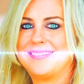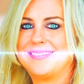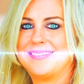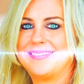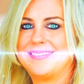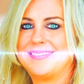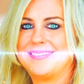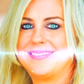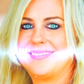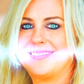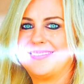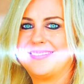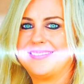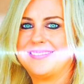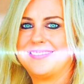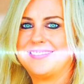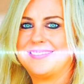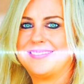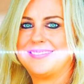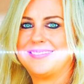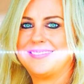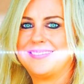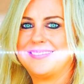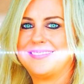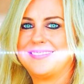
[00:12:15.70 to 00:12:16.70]
Okay.
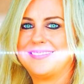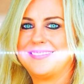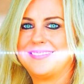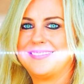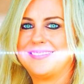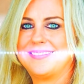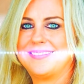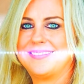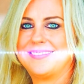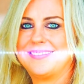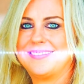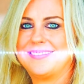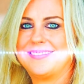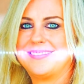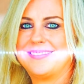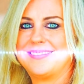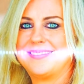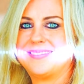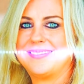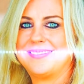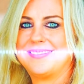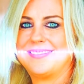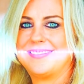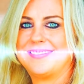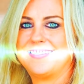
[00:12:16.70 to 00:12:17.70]
Did
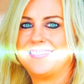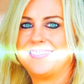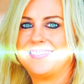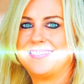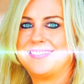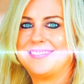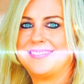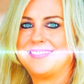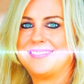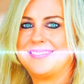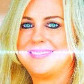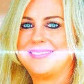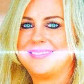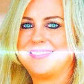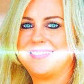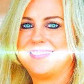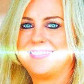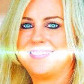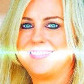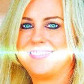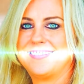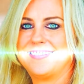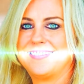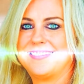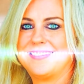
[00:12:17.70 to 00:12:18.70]
you pick this up from
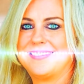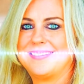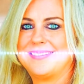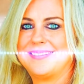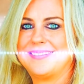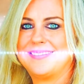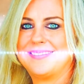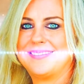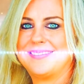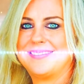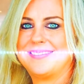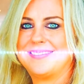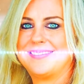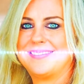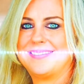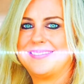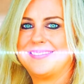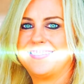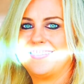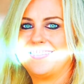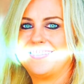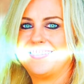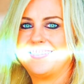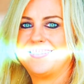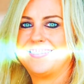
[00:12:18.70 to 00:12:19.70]

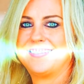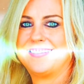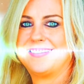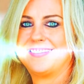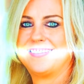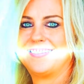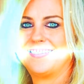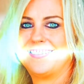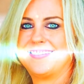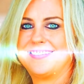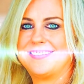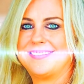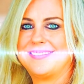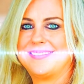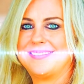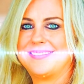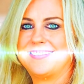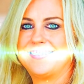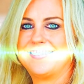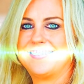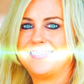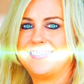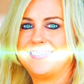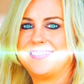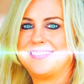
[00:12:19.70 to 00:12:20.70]
mom, dad,
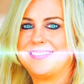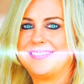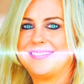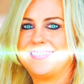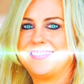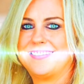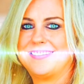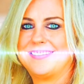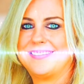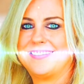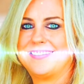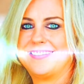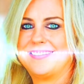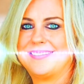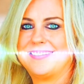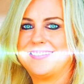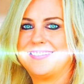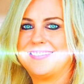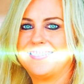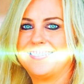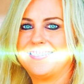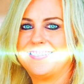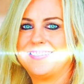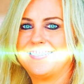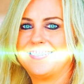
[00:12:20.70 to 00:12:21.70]
yourself, or someone
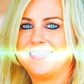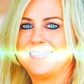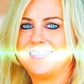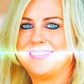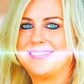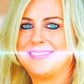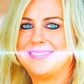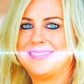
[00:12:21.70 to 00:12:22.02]
else?